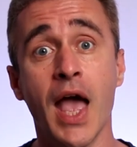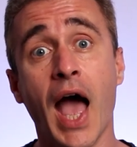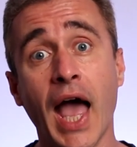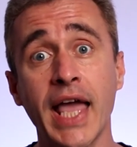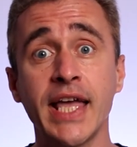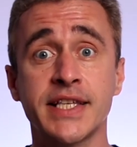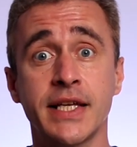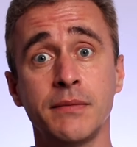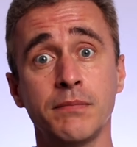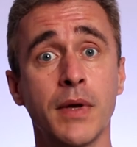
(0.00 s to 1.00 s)
as
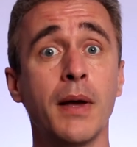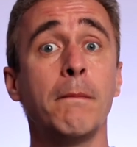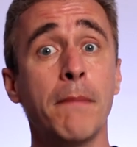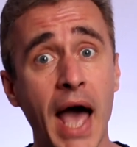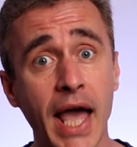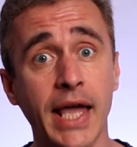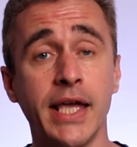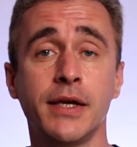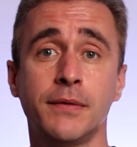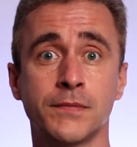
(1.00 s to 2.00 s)
in pay.